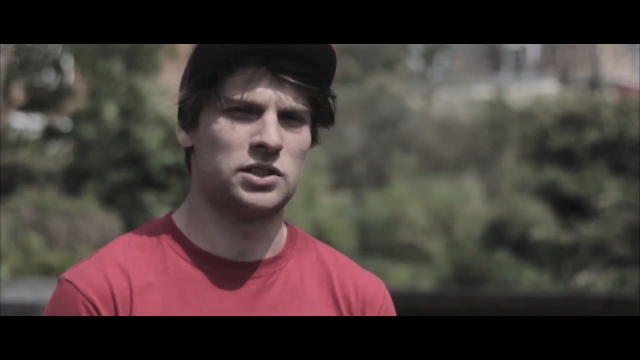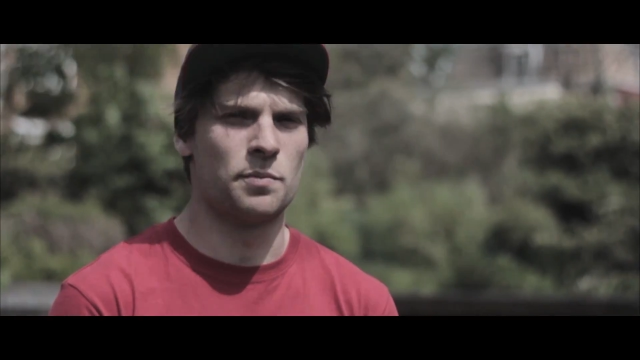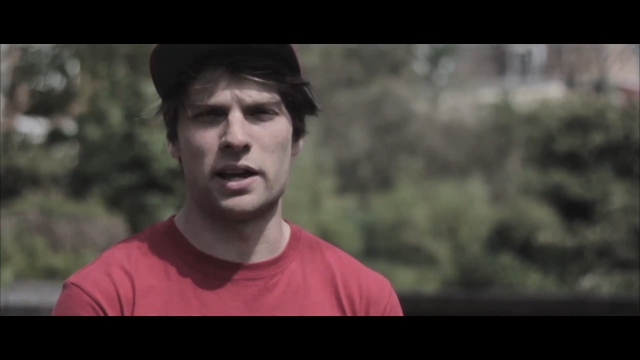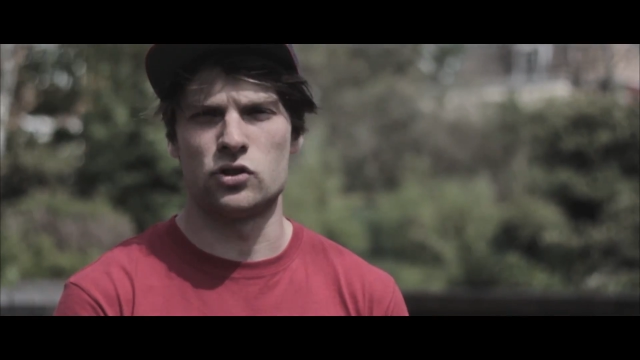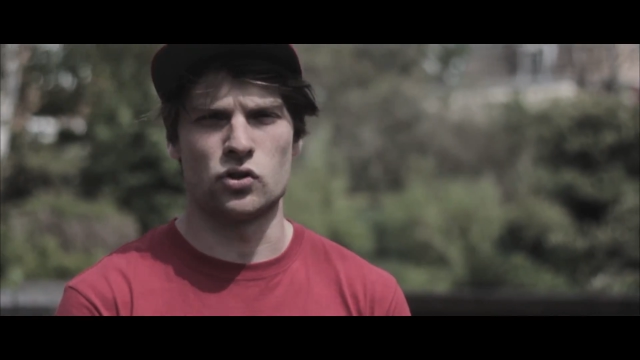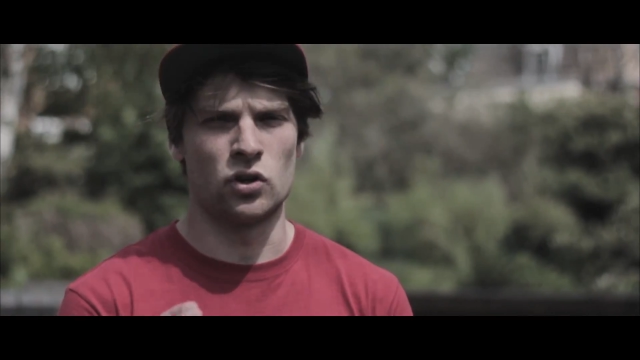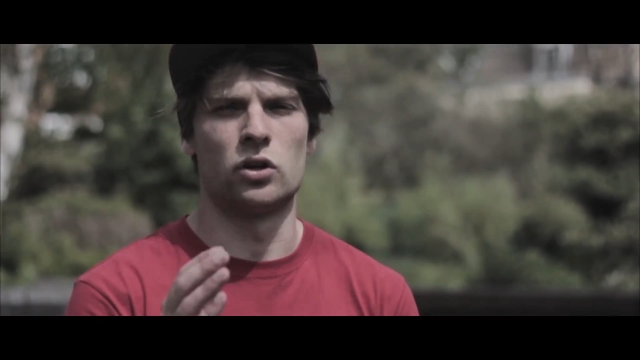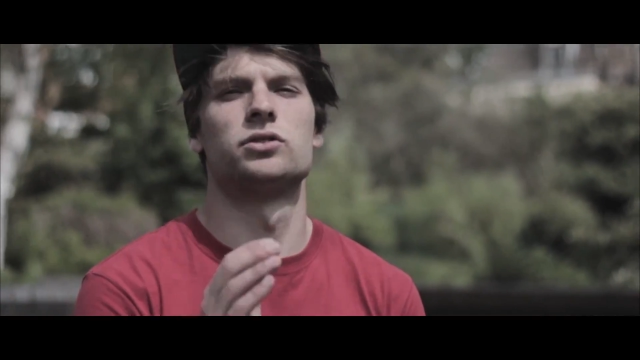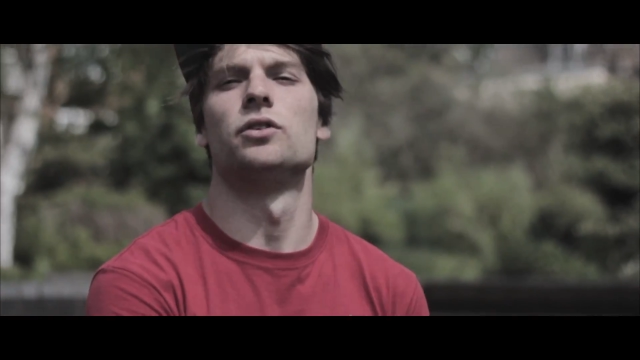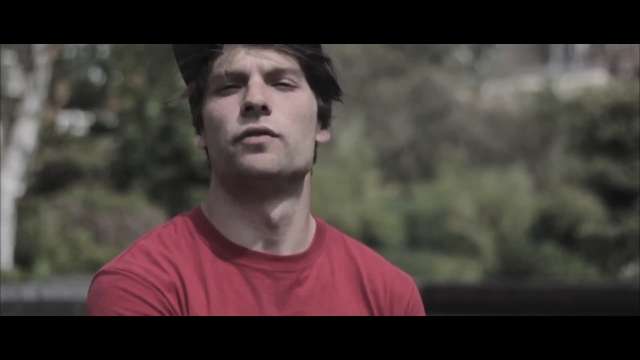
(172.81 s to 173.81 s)
so making sure you're
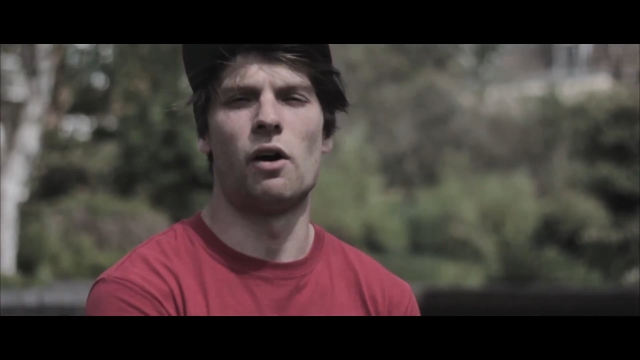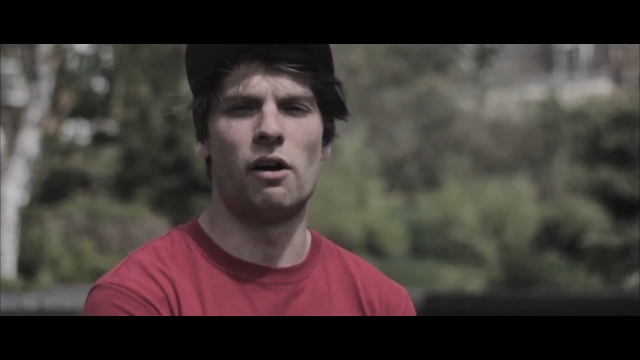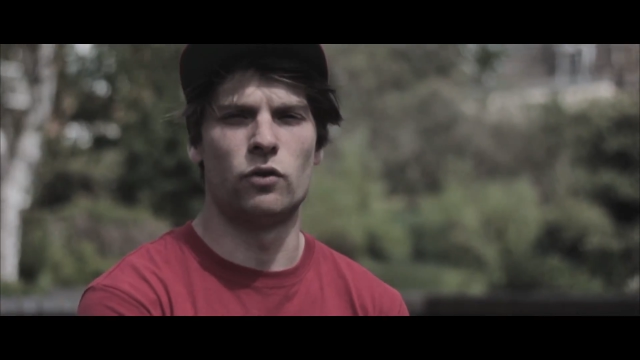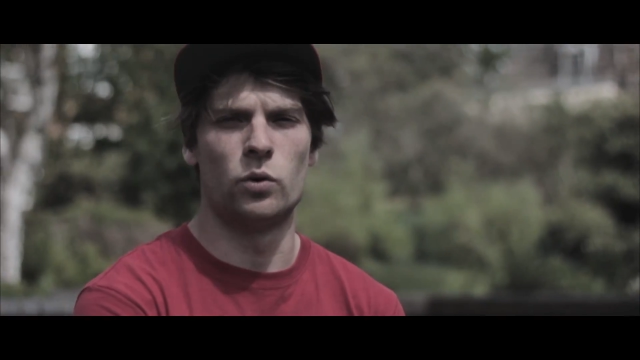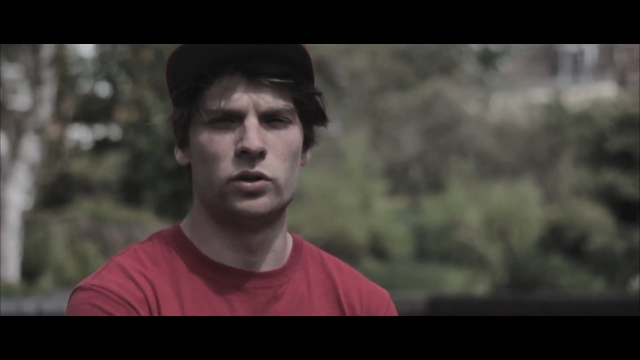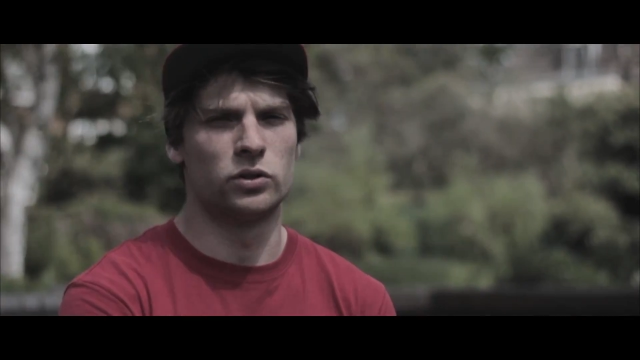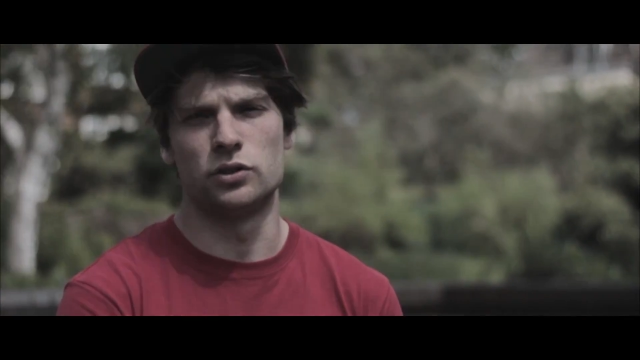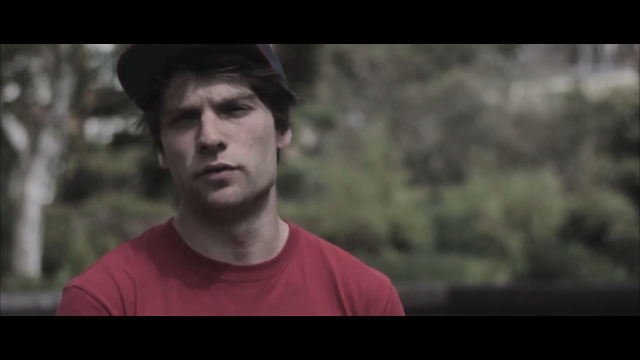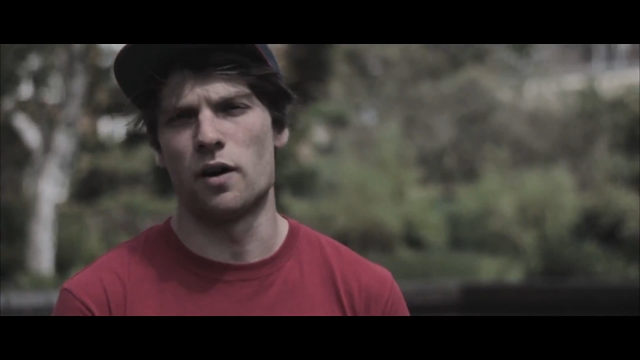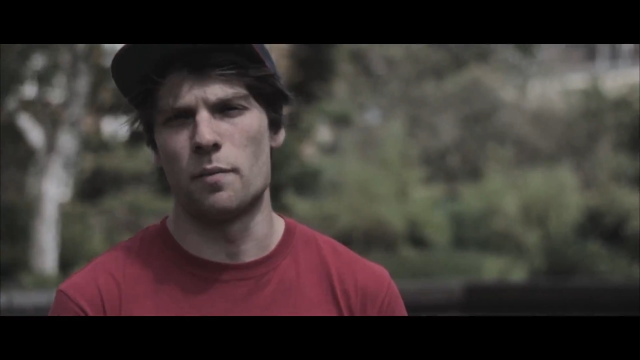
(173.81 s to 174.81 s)
not too far forward, not
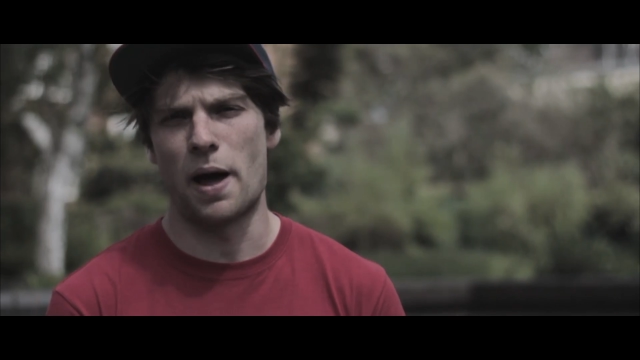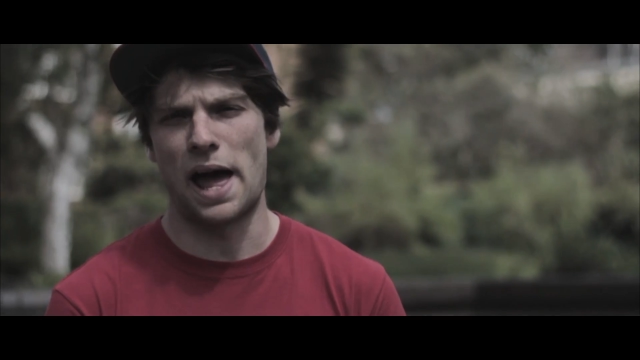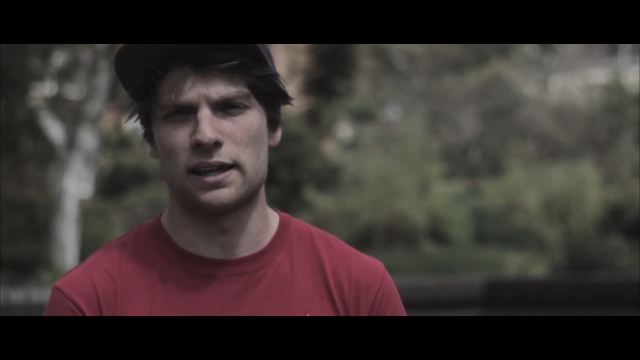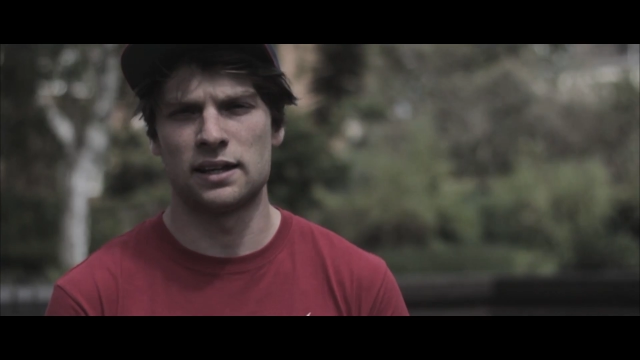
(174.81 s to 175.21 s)
too far back.